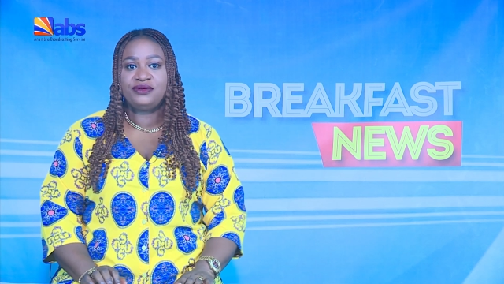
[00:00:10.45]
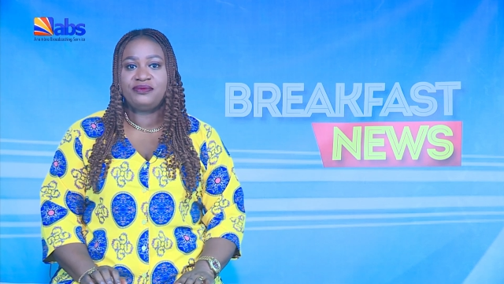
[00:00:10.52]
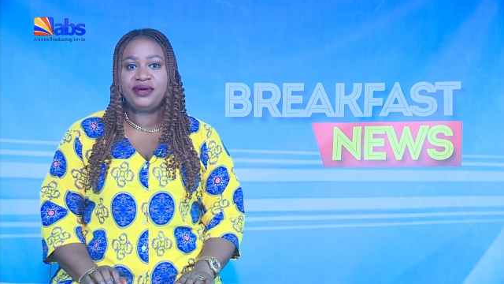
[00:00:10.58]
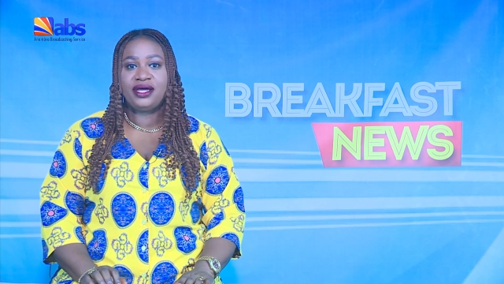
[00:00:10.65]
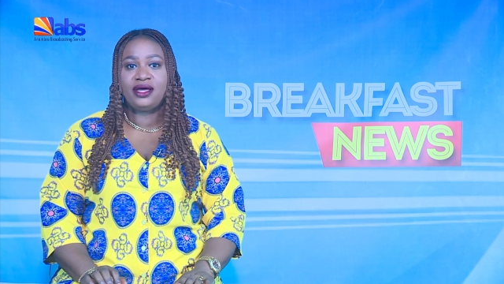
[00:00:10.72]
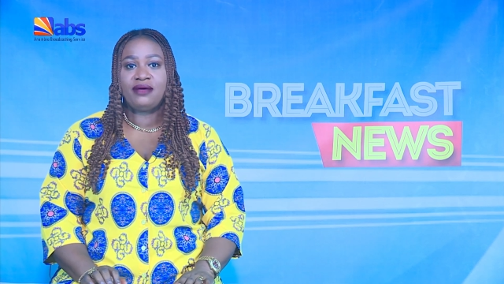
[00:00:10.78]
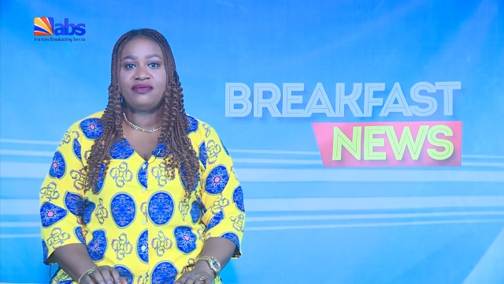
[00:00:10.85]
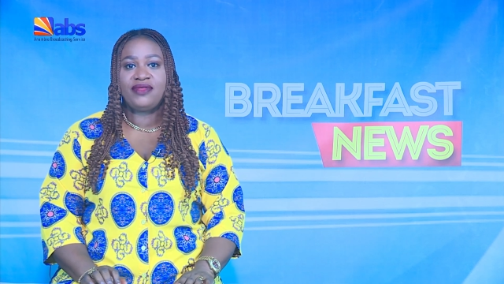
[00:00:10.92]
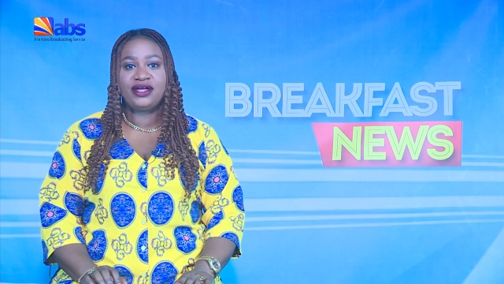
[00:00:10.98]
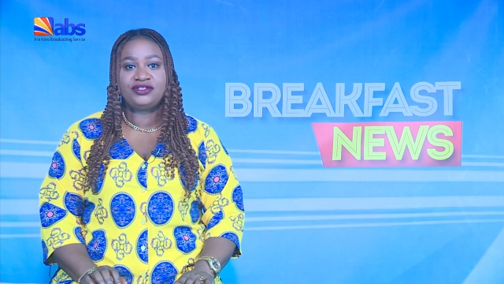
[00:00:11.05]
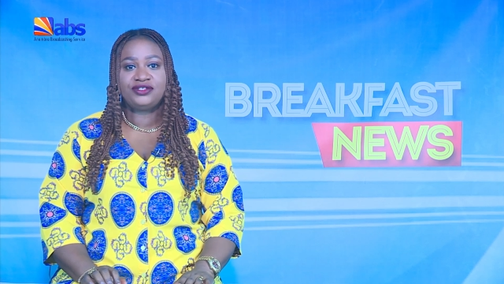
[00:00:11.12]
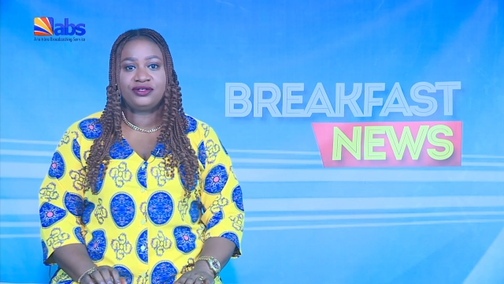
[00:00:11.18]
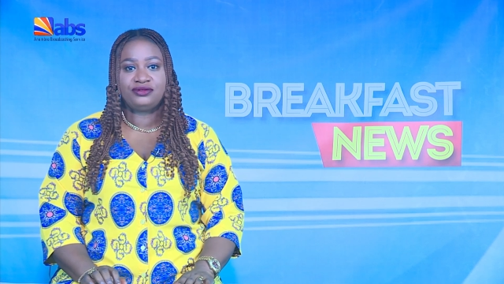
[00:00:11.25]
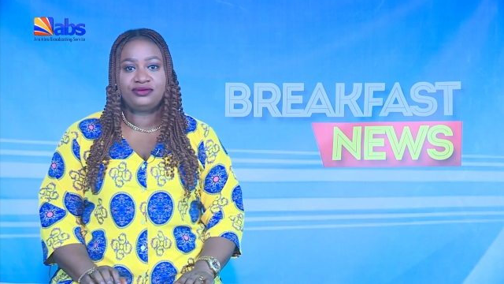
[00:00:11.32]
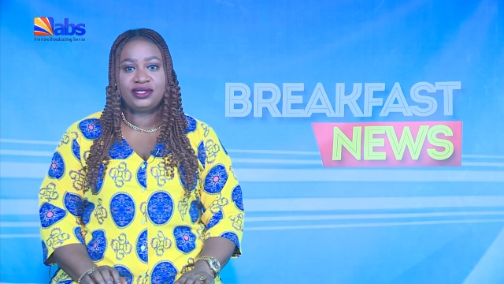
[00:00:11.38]
to bring up
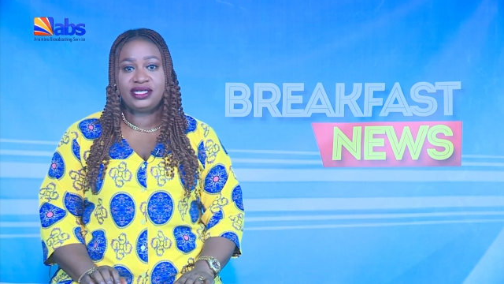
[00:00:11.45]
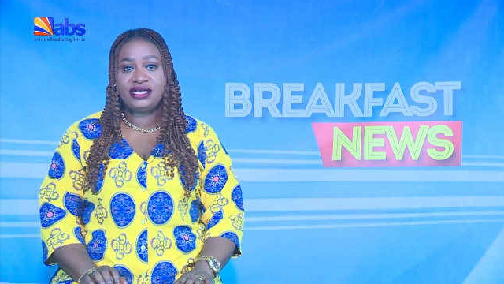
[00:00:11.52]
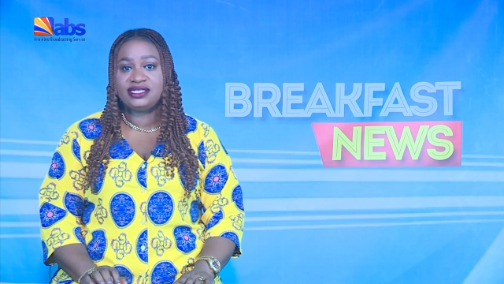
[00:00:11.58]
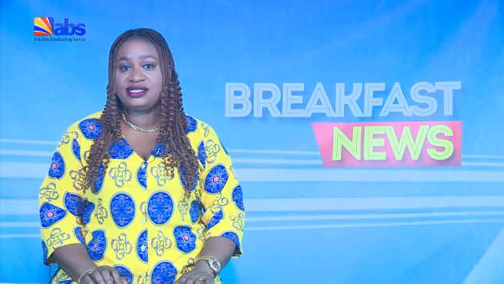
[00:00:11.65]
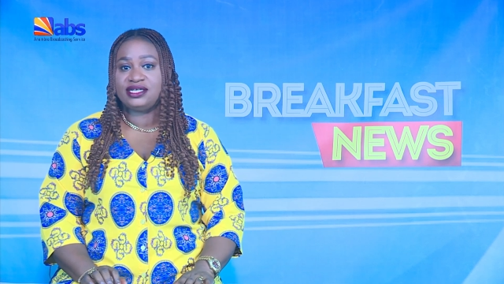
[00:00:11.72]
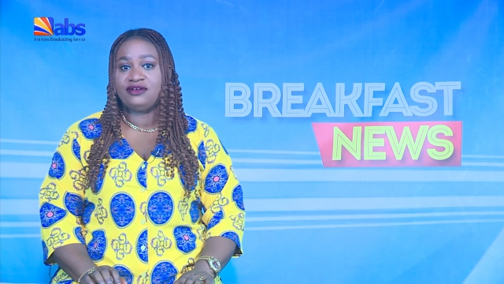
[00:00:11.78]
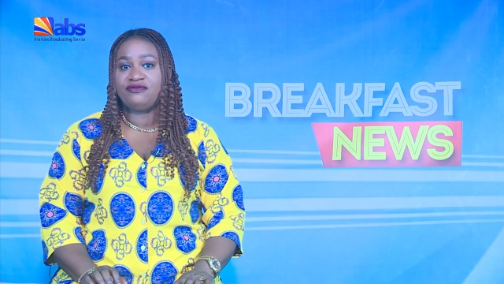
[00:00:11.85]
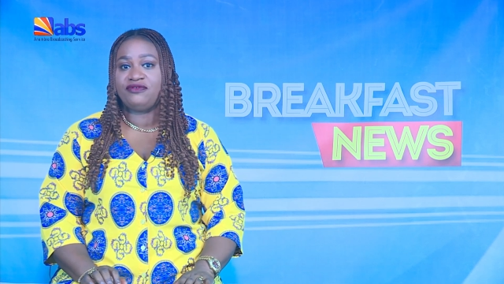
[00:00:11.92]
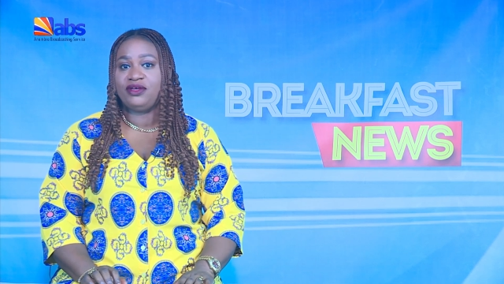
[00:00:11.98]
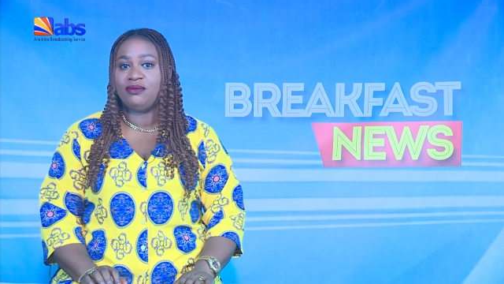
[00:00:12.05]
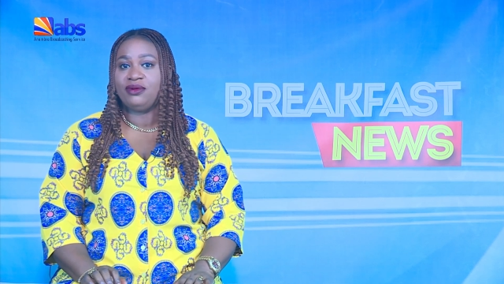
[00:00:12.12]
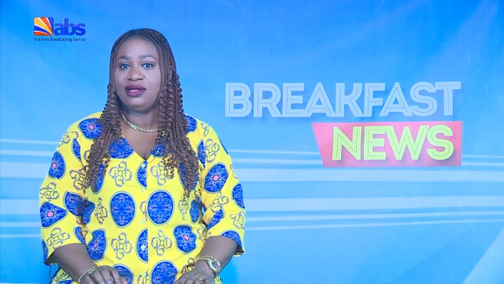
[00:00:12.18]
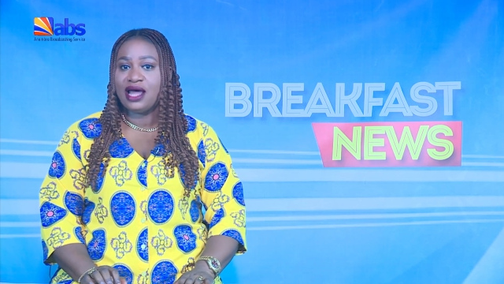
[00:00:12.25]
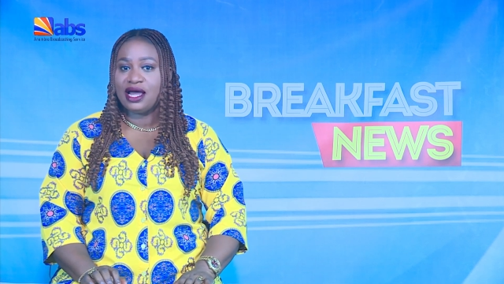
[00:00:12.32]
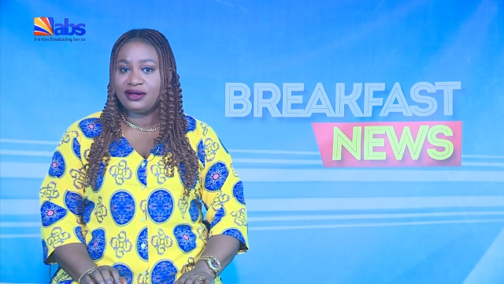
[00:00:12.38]
their children instead of
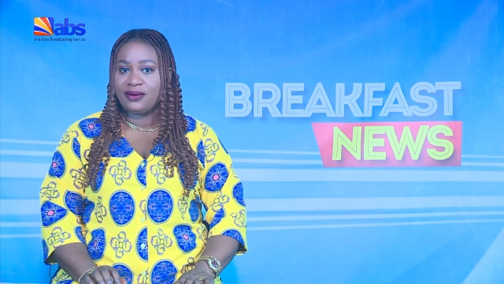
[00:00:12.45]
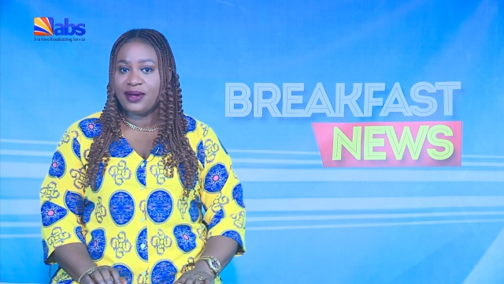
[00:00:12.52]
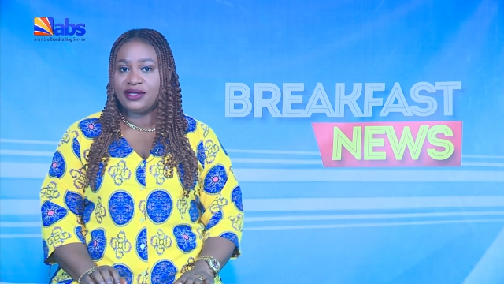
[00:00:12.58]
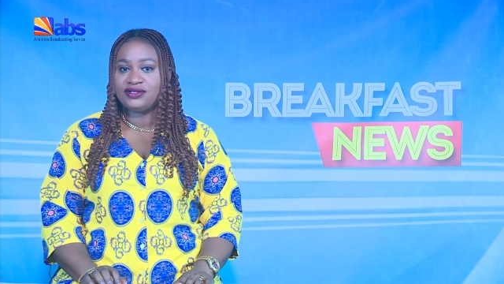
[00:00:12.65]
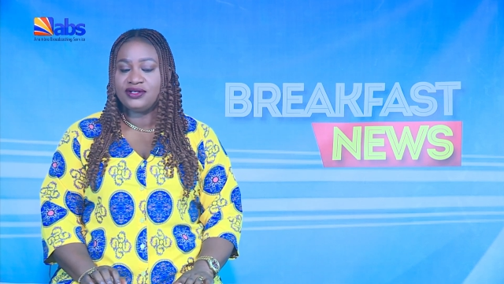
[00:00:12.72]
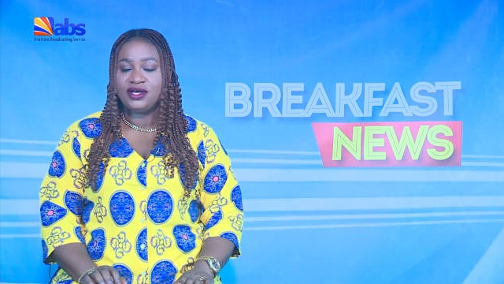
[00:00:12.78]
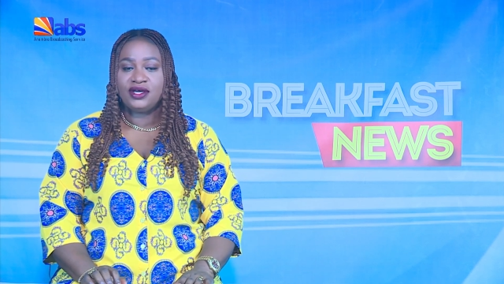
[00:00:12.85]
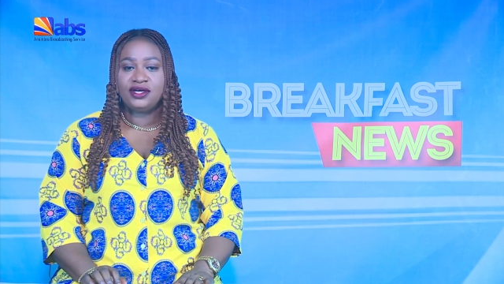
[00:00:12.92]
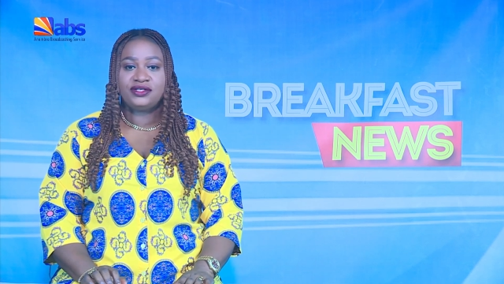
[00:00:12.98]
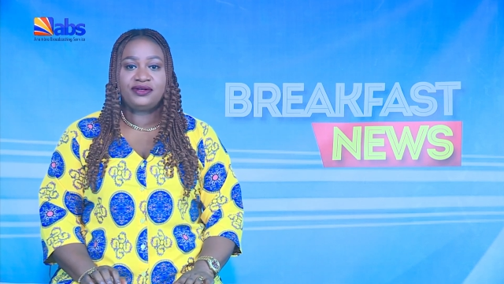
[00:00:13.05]
Igbo language.